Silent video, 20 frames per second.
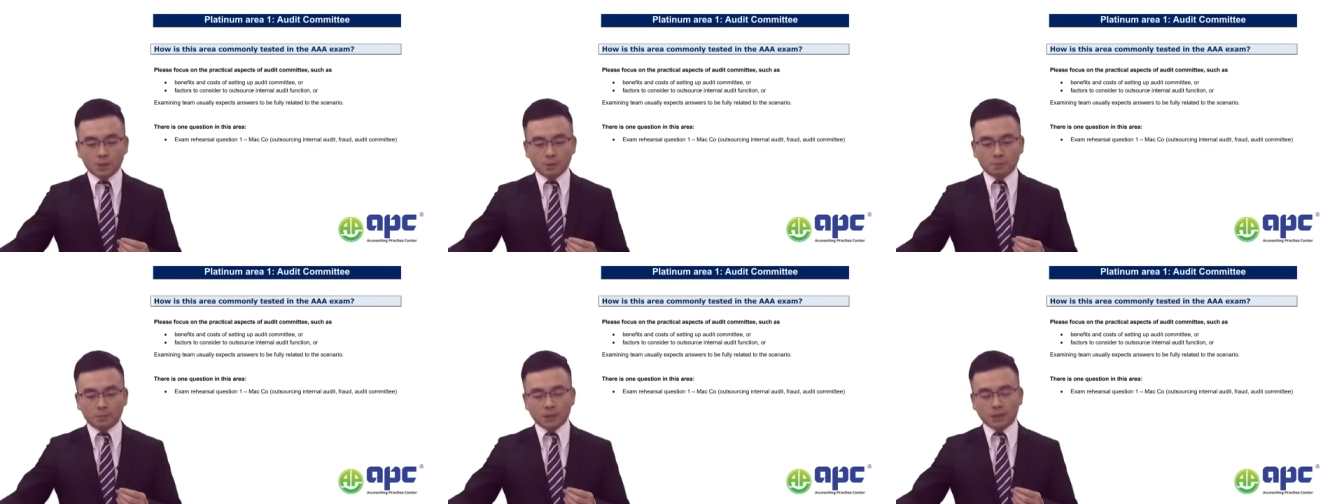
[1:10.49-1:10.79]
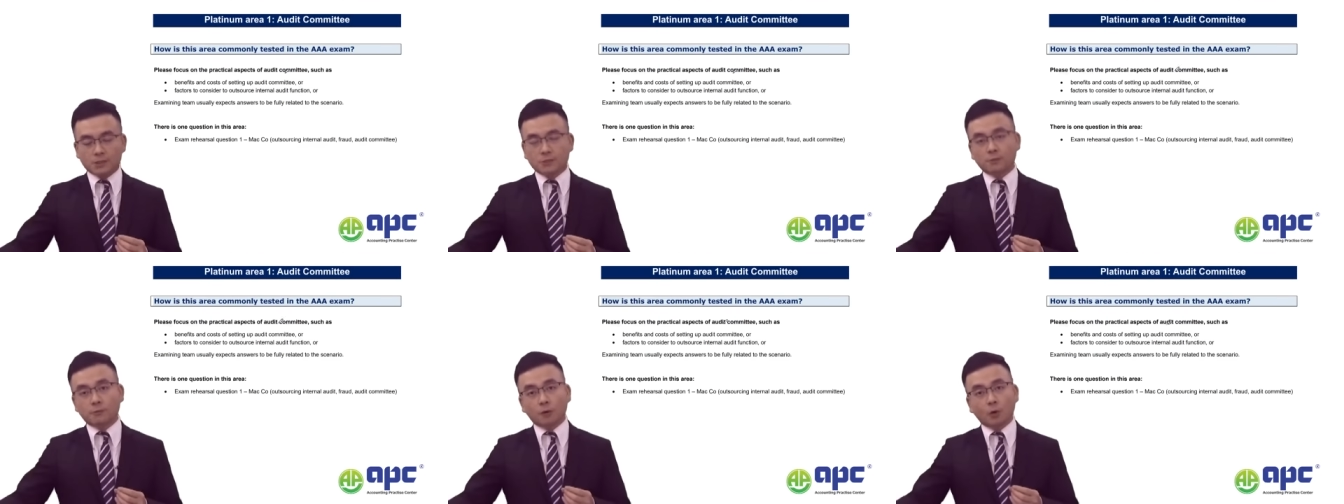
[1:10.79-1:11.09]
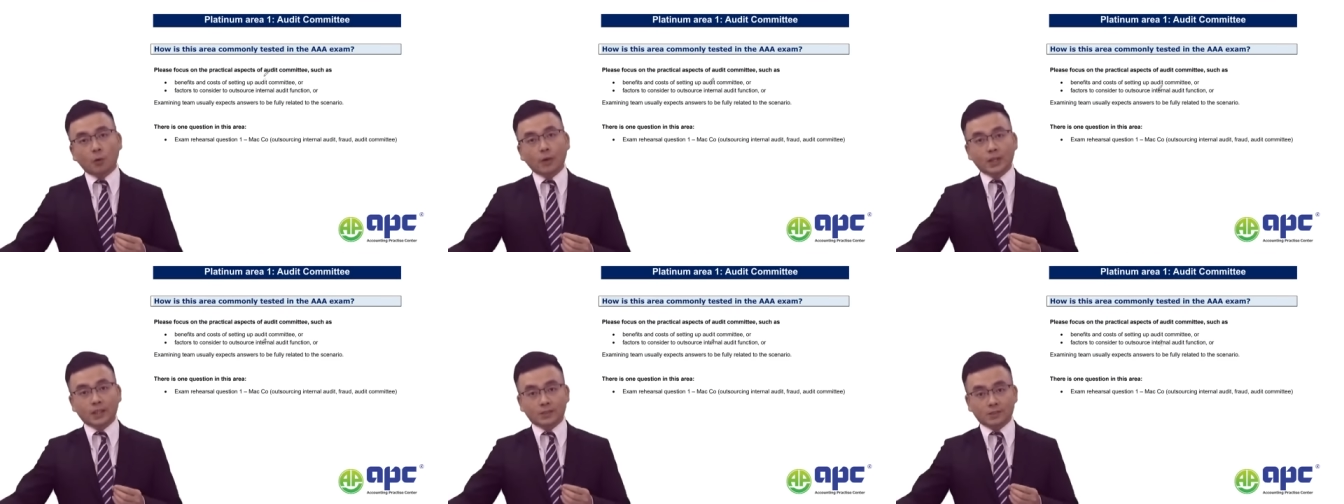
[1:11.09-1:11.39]
Because,
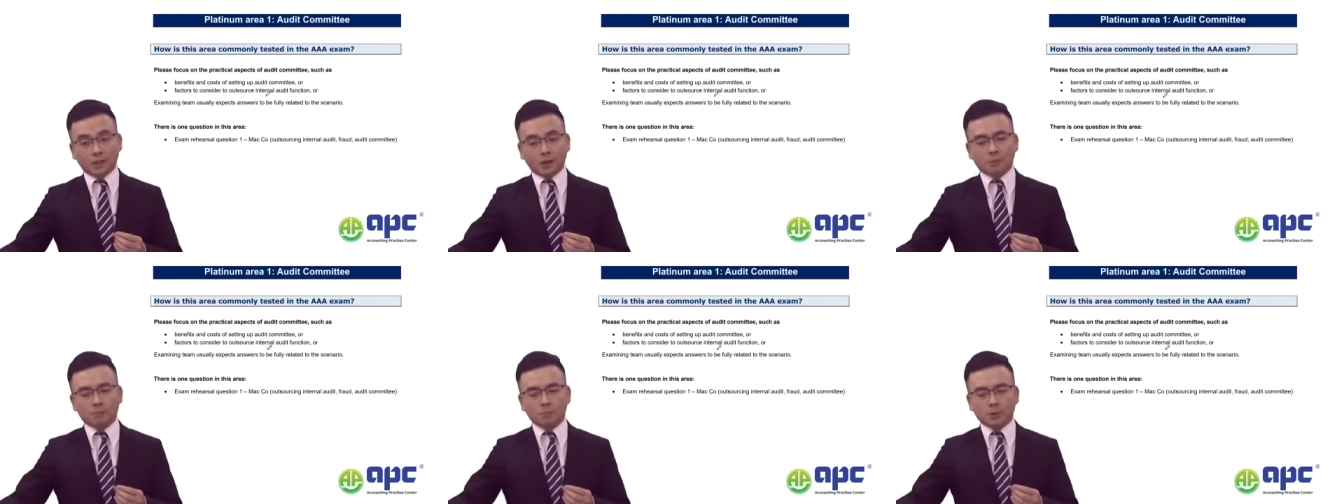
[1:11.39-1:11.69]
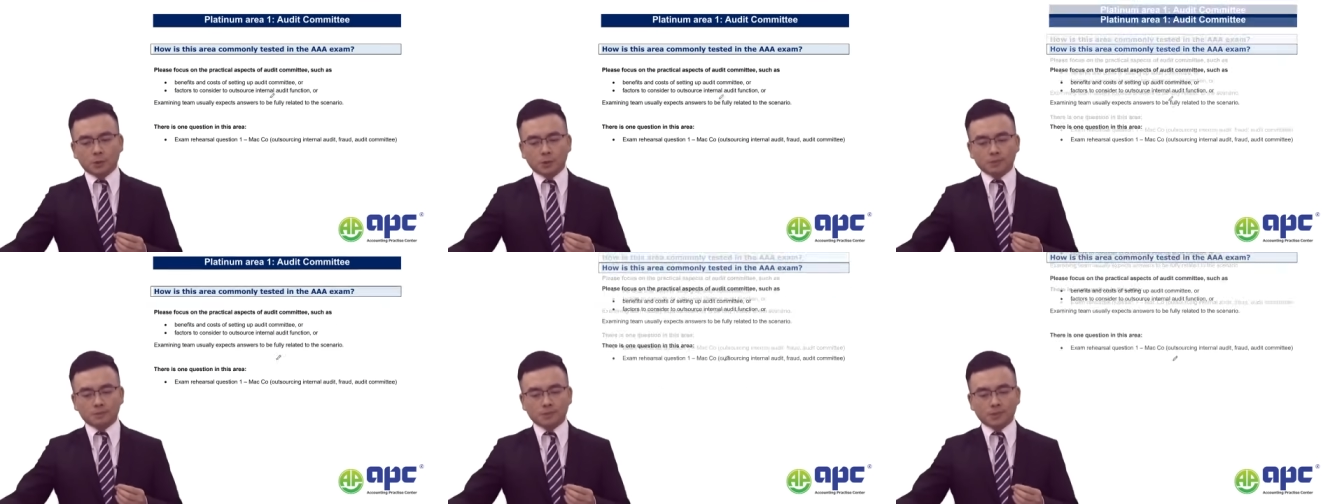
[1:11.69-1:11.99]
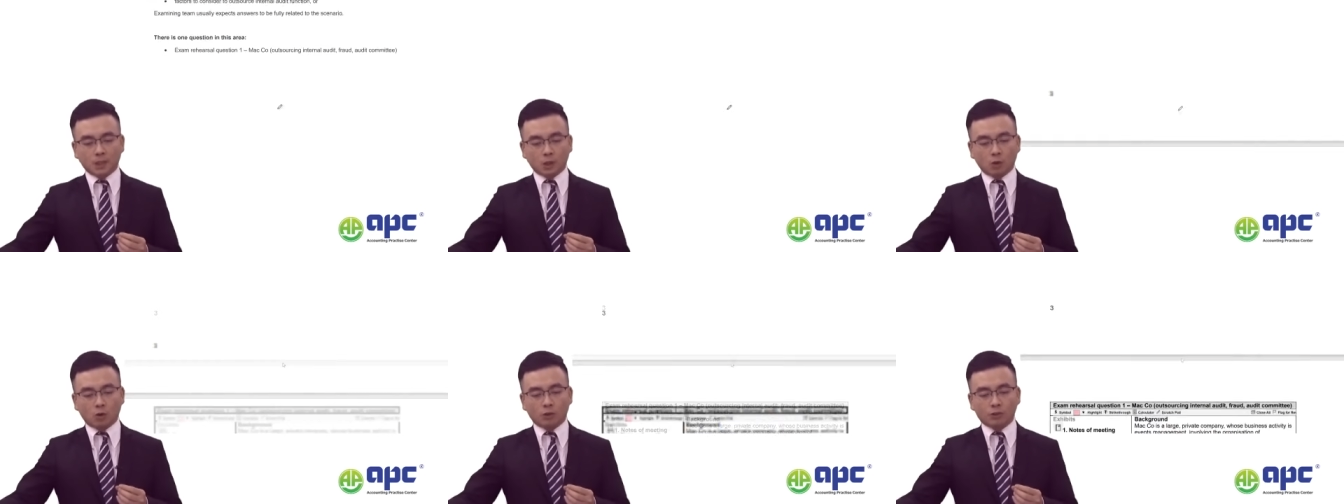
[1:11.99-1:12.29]
for example,
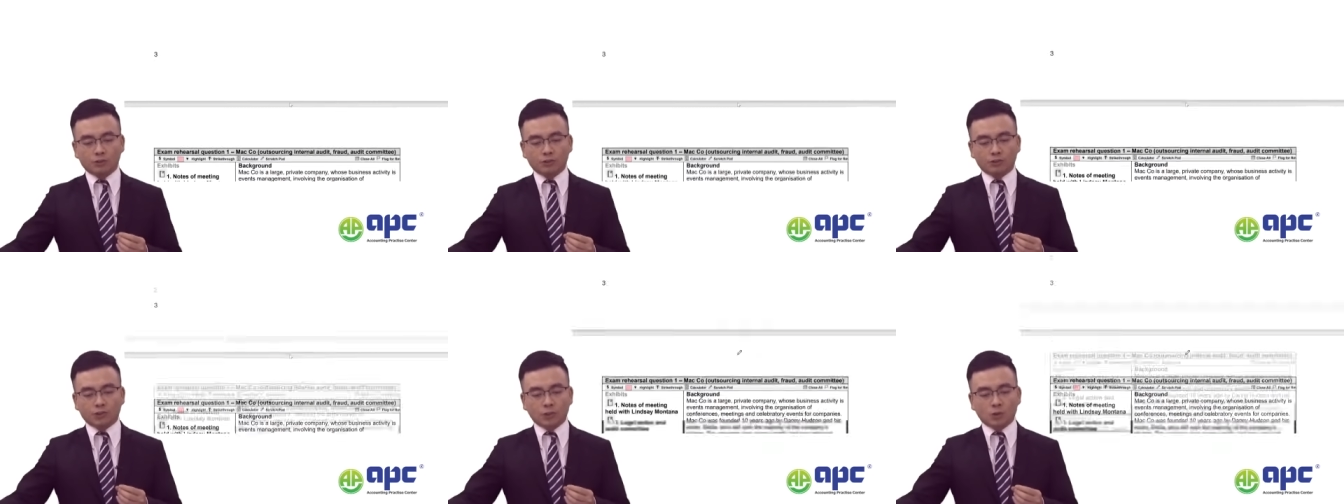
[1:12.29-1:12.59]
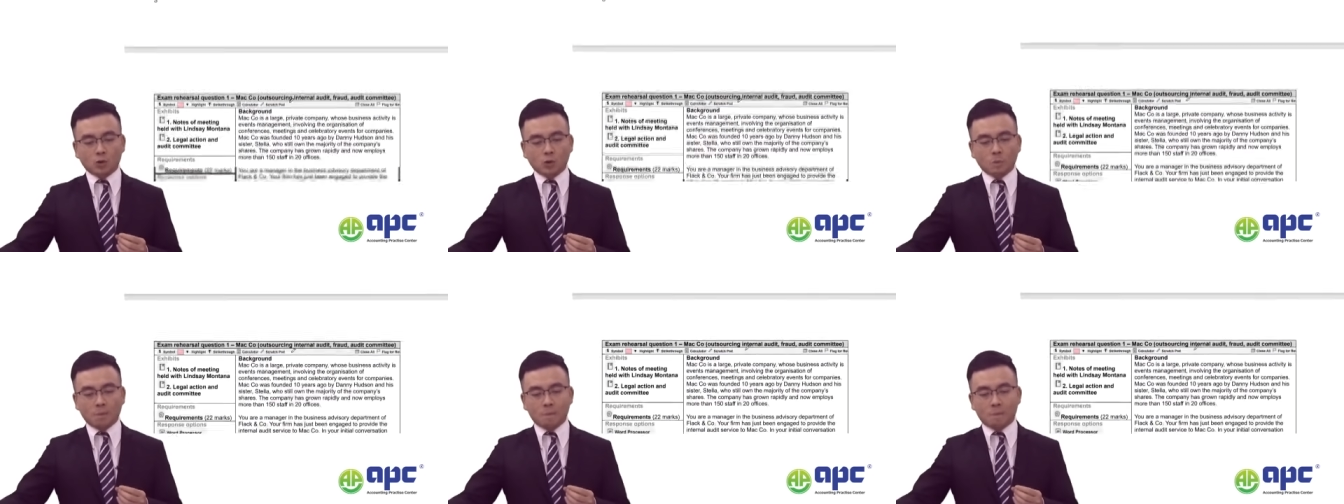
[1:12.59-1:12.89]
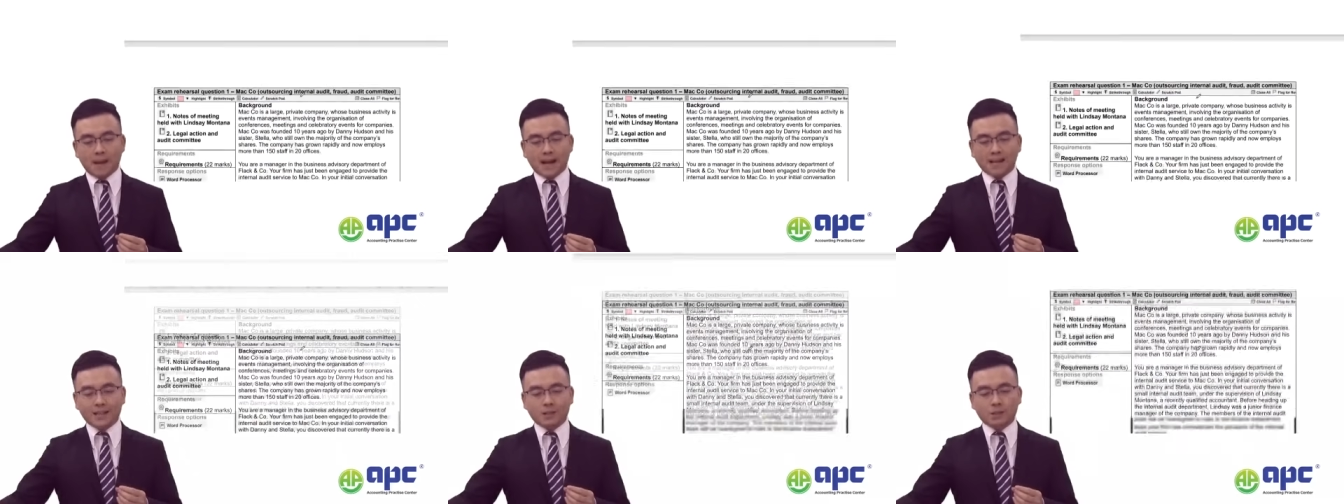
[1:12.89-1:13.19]
the question called
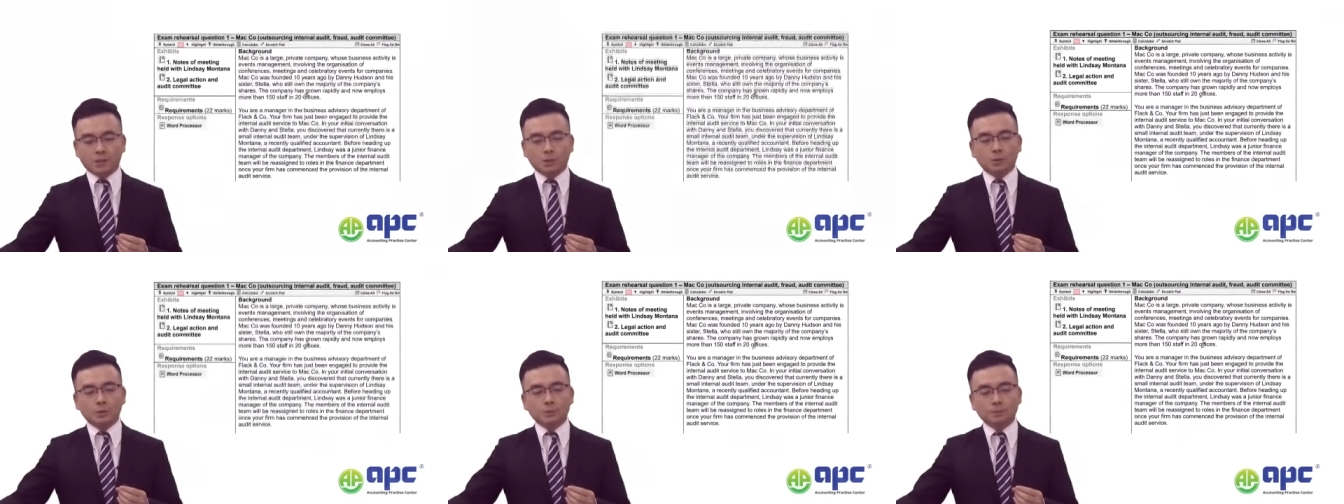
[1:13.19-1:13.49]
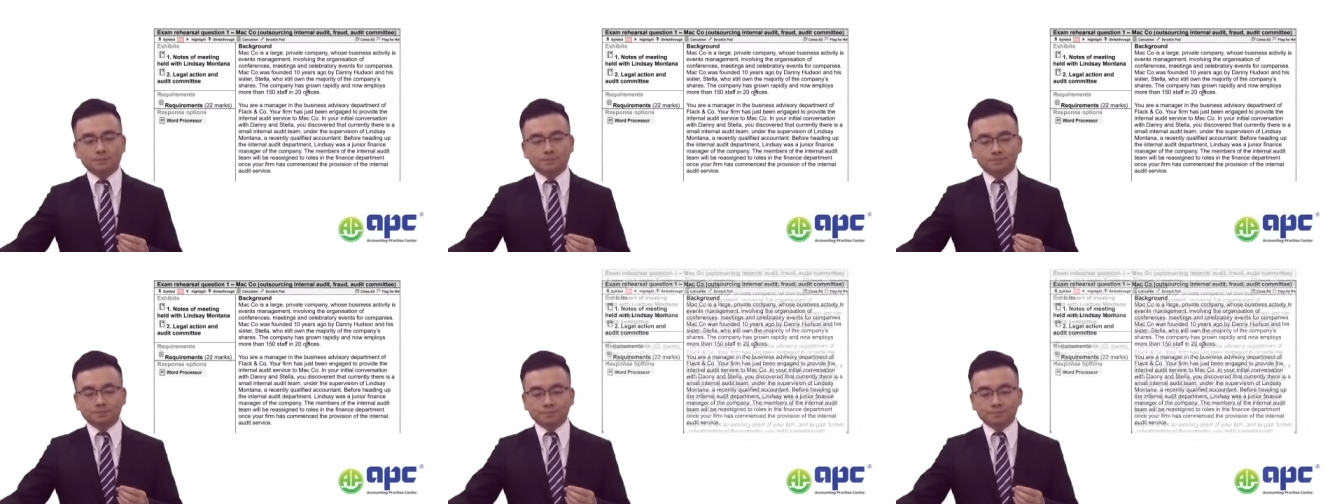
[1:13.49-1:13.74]
MACL